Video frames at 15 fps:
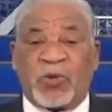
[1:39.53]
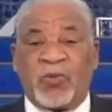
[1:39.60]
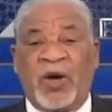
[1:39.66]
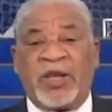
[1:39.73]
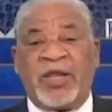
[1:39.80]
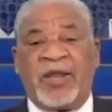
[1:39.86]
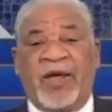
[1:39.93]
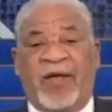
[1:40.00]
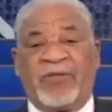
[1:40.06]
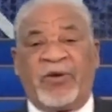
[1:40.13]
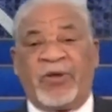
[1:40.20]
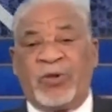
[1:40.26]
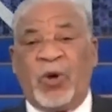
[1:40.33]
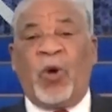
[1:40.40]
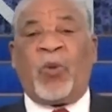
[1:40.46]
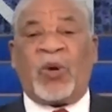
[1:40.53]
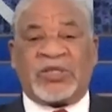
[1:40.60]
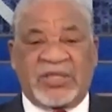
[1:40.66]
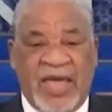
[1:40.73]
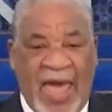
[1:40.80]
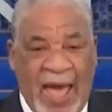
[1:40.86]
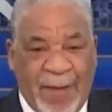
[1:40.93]
with one another and know
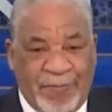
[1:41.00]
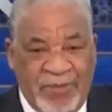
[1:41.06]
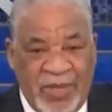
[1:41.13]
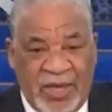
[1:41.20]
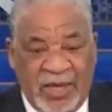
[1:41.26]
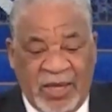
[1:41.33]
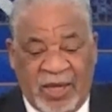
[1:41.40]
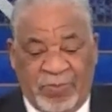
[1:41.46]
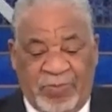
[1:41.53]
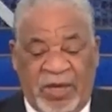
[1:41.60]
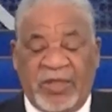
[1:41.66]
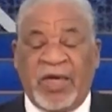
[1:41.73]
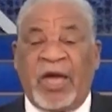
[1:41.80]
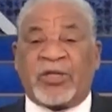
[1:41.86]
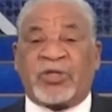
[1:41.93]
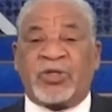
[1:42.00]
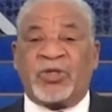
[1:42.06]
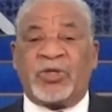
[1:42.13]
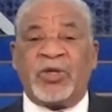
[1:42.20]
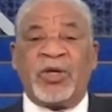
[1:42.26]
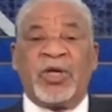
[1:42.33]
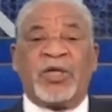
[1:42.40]
what's happening and be there
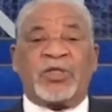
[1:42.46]
to